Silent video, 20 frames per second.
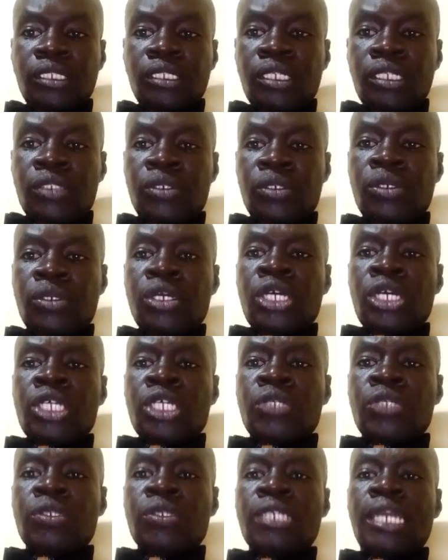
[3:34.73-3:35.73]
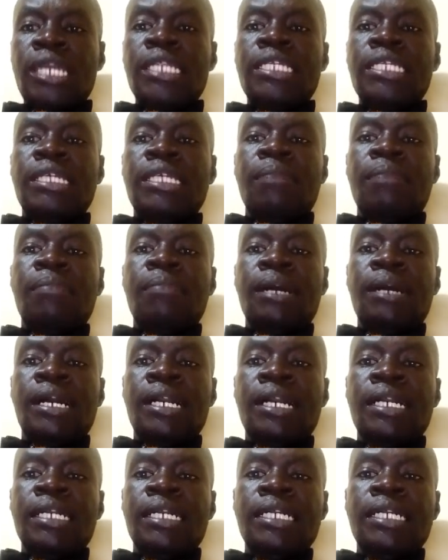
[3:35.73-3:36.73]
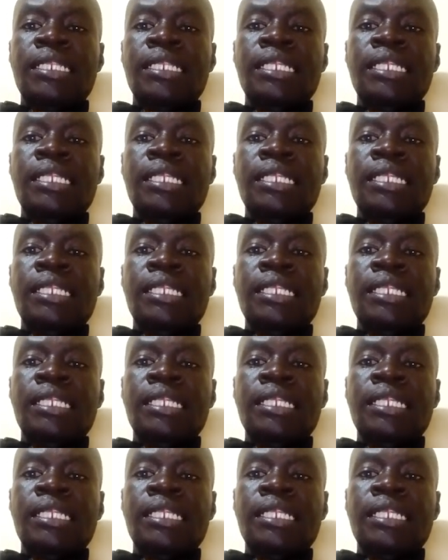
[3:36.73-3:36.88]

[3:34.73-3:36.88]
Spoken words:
So suicide is among